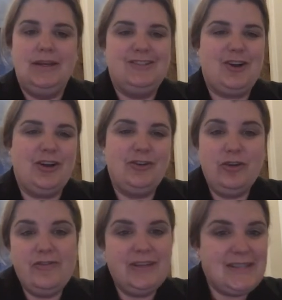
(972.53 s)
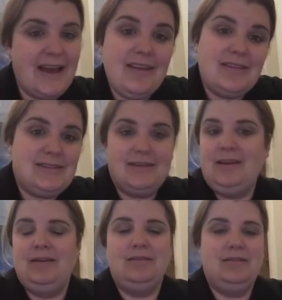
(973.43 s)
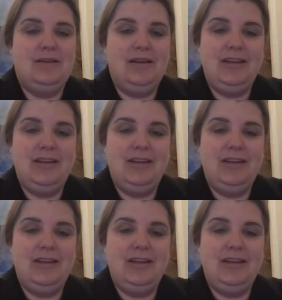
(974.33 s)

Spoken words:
started grieving deaths, and